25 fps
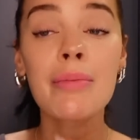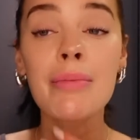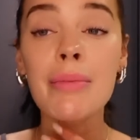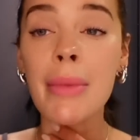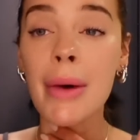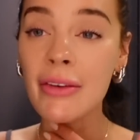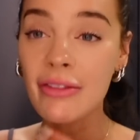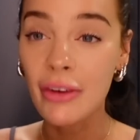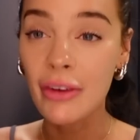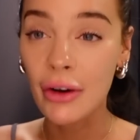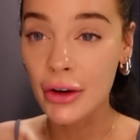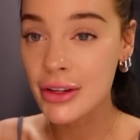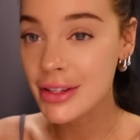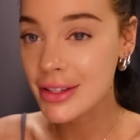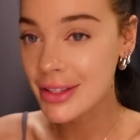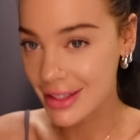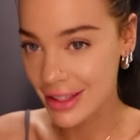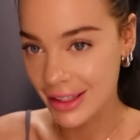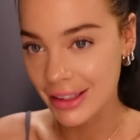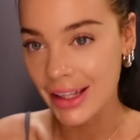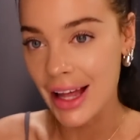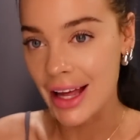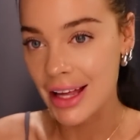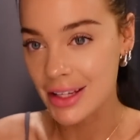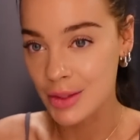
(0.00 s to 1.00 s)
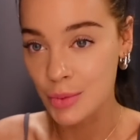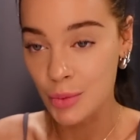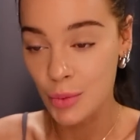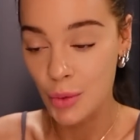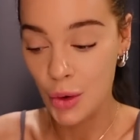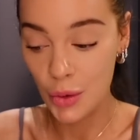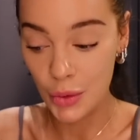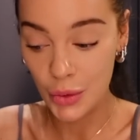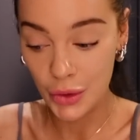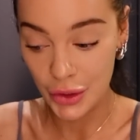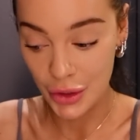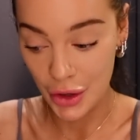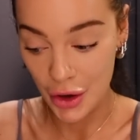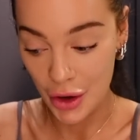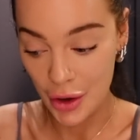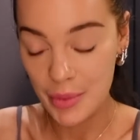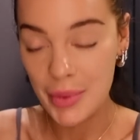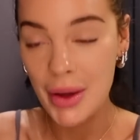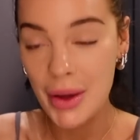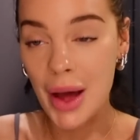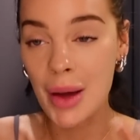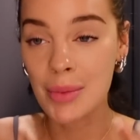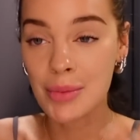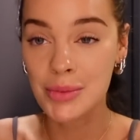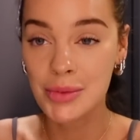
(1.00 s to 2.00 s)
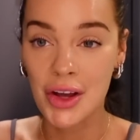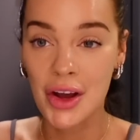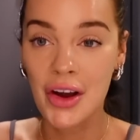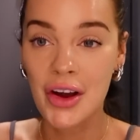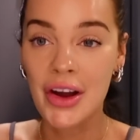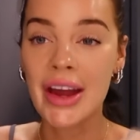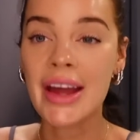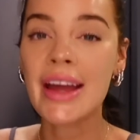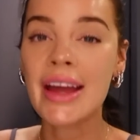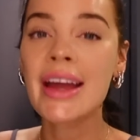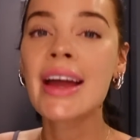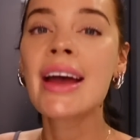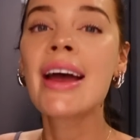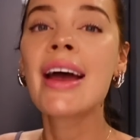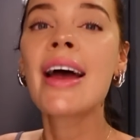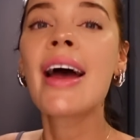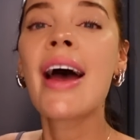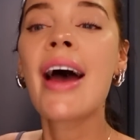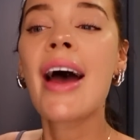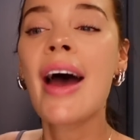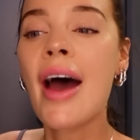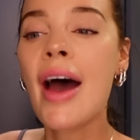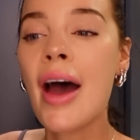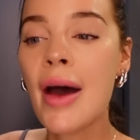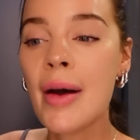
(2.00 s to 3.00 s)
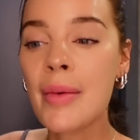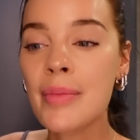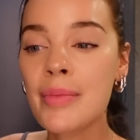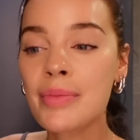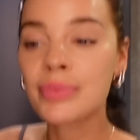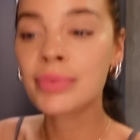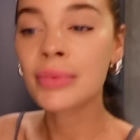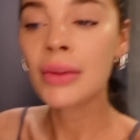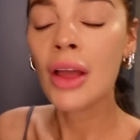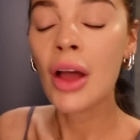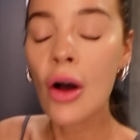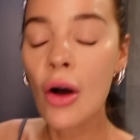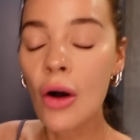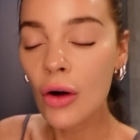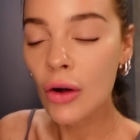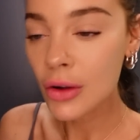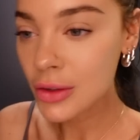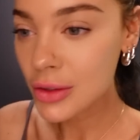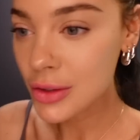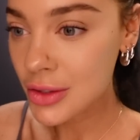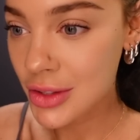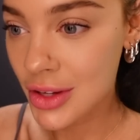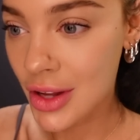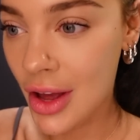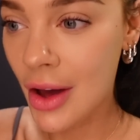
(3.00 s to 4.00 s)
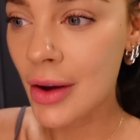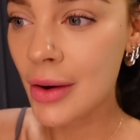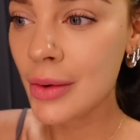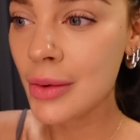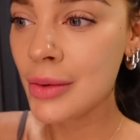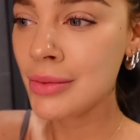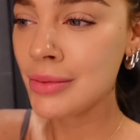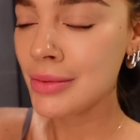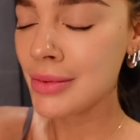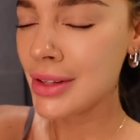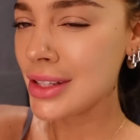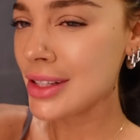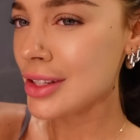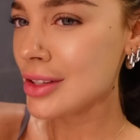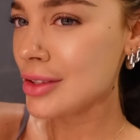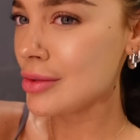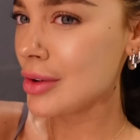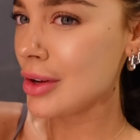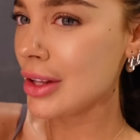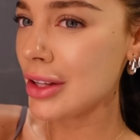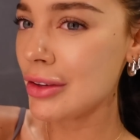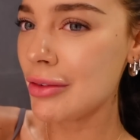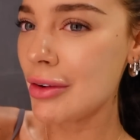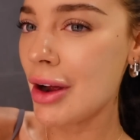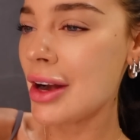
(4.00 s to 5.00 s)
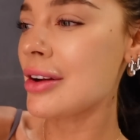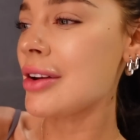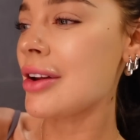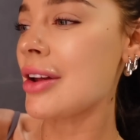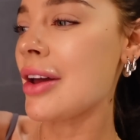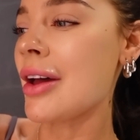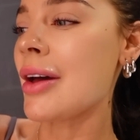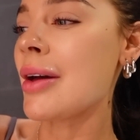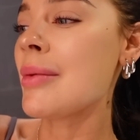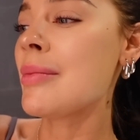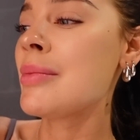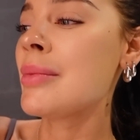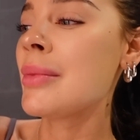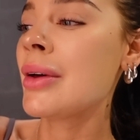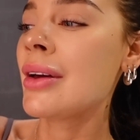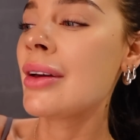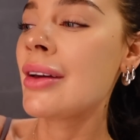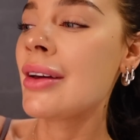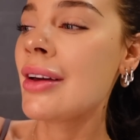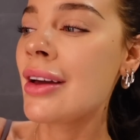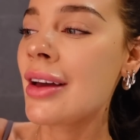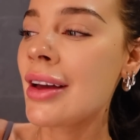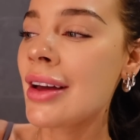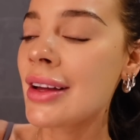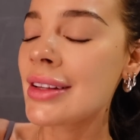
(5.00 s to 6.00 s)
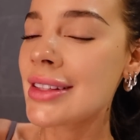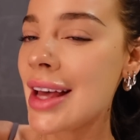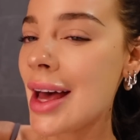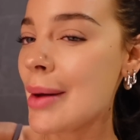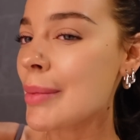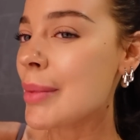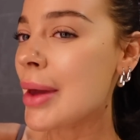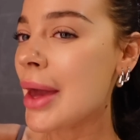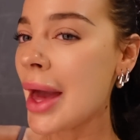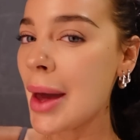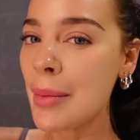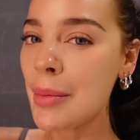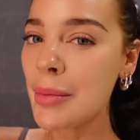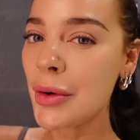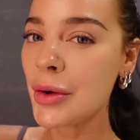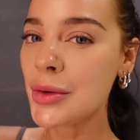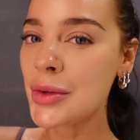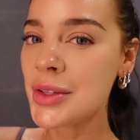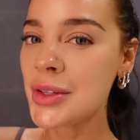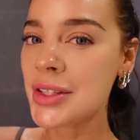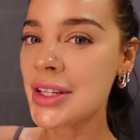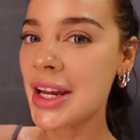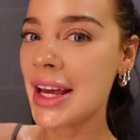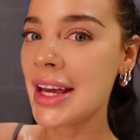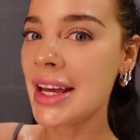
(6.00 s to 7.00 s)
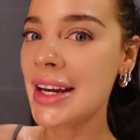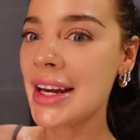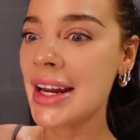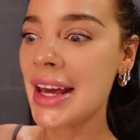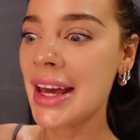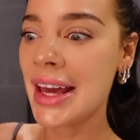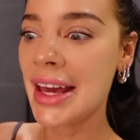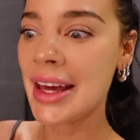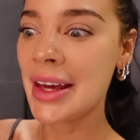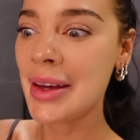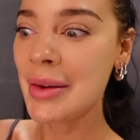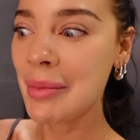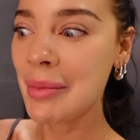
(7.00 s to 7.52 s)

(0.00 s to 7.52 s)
My voice still hasn't woken up, I'm sorry. Also, this is really random. Tammy Hembro's staying here.